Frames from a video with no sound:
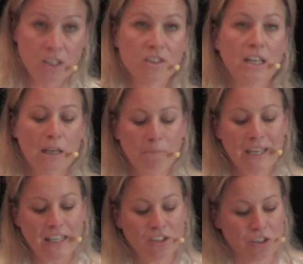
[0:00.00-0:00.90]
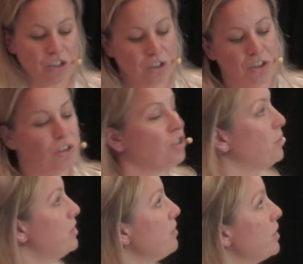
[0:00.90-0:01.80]
So let me introduce you to
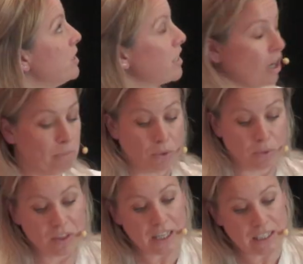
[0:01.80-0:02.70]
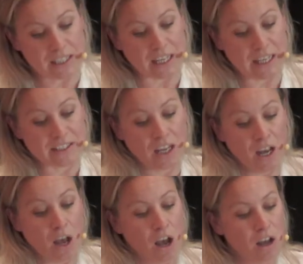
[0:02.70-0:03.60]
a devoted couple. This is
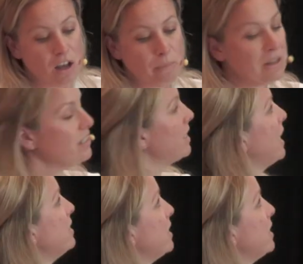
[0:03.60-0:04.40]
Herbert and